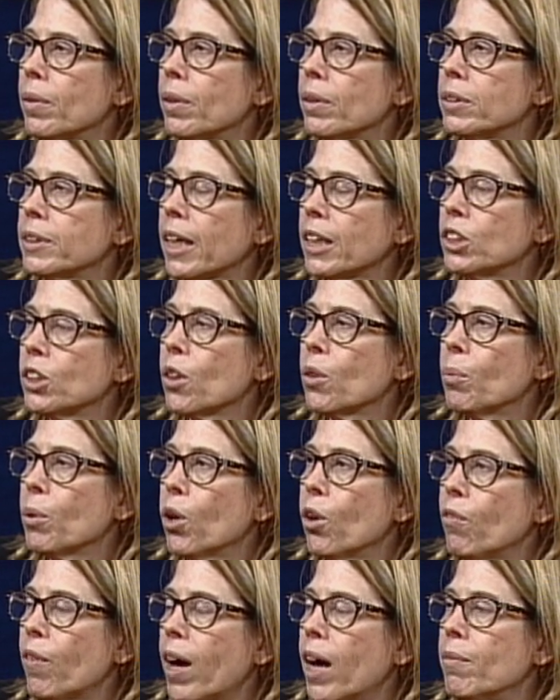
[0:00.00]
Section
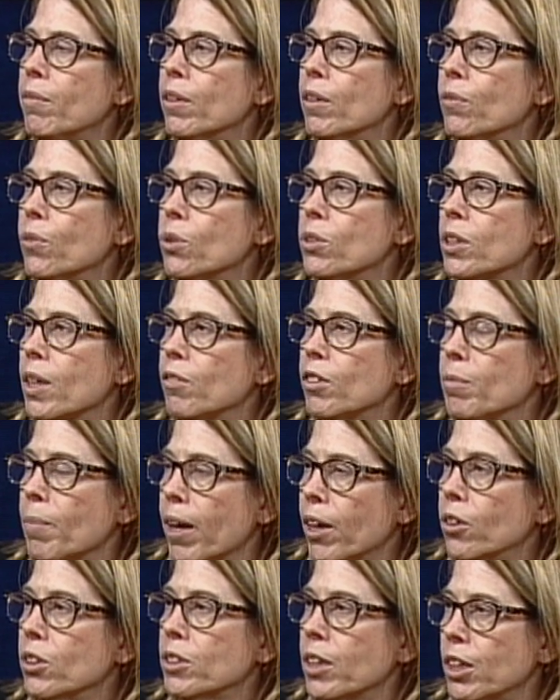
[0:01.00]
305 of the Food Safety
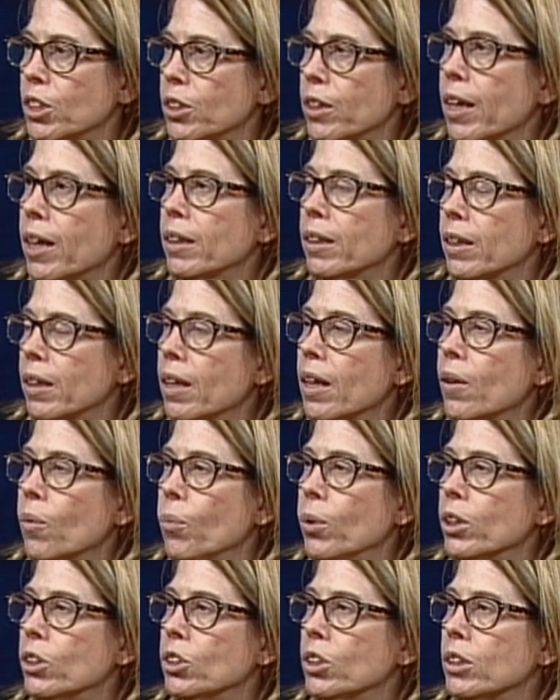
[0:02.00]
Modernization Act,
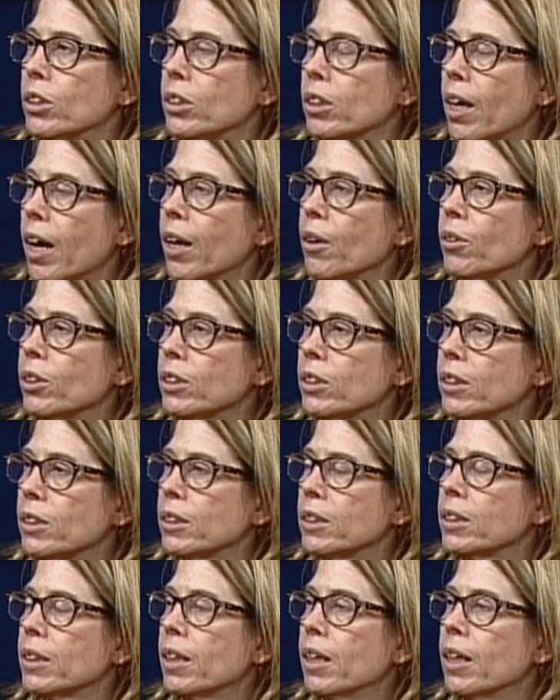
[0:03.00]
which is
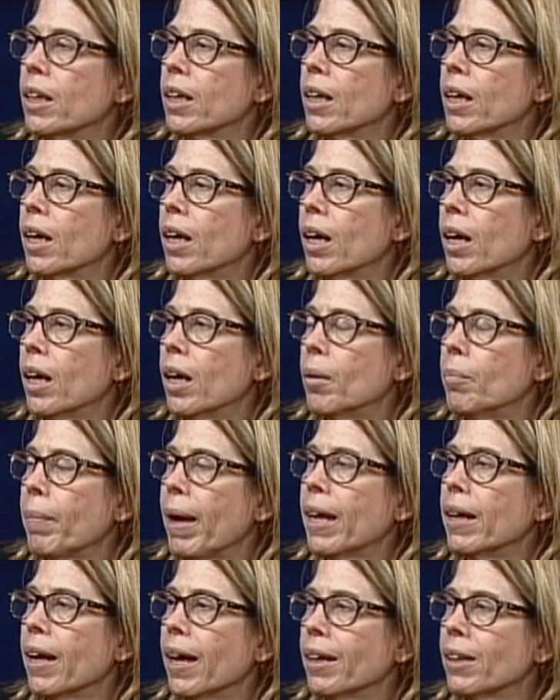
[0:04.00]
Congress's uh,
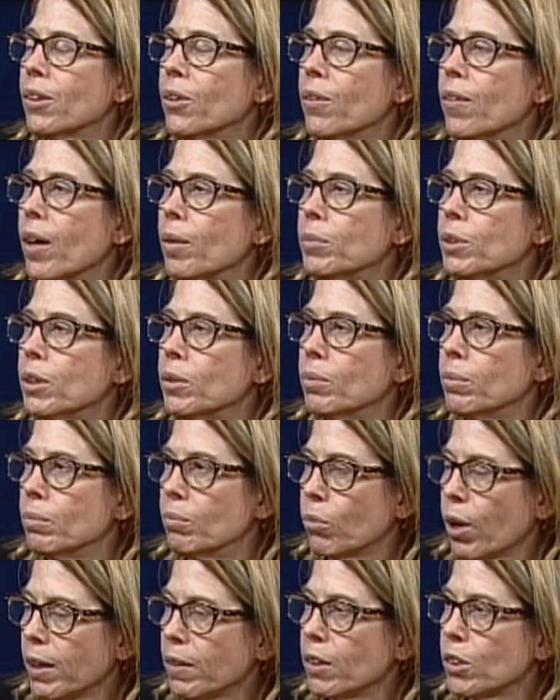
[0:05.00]
mandate to them to
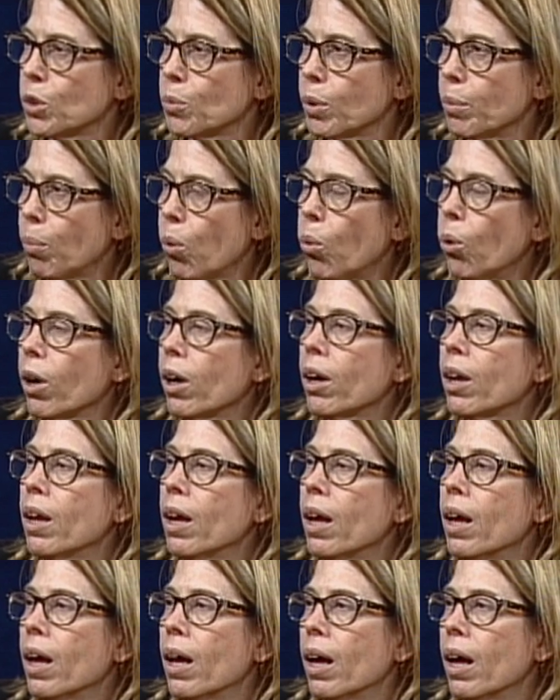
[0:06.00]
write this report,
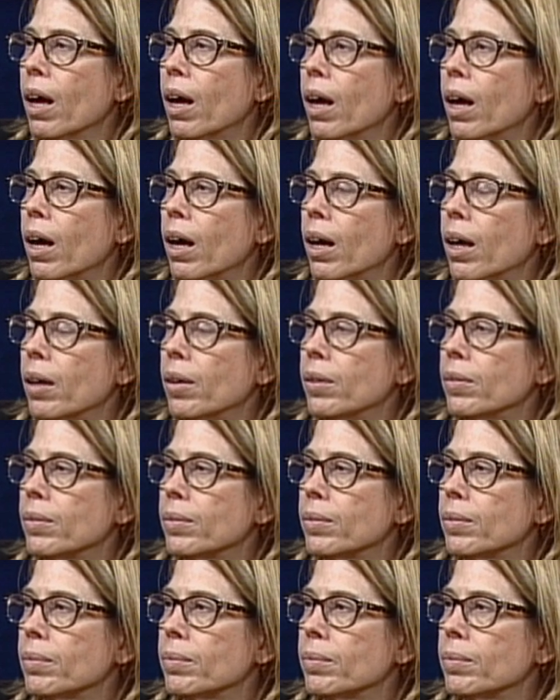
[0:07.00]
uh,